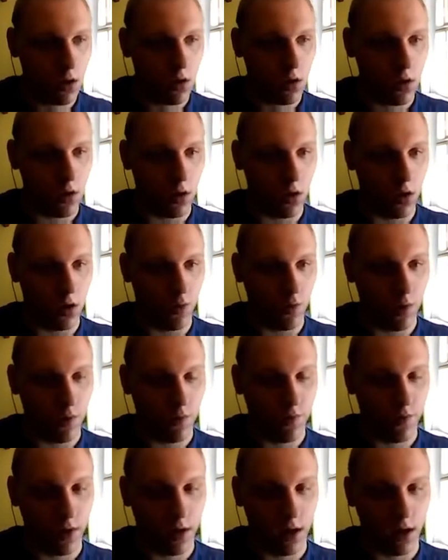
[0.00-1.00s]
One
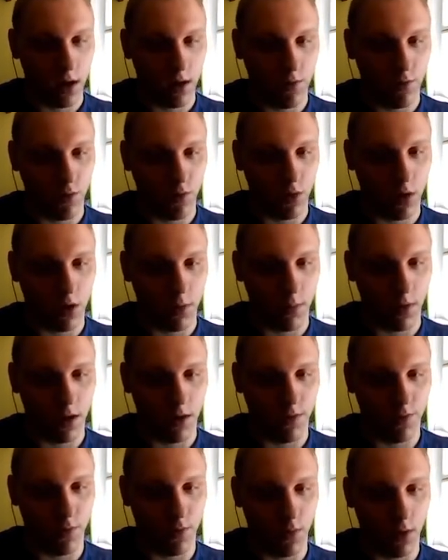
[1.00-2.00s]
thing I would recommend
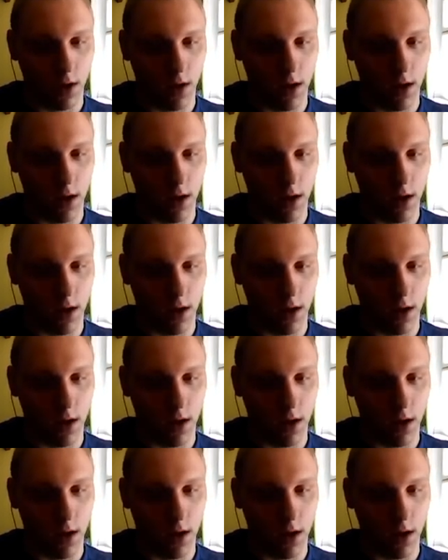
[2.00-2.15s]
if you want to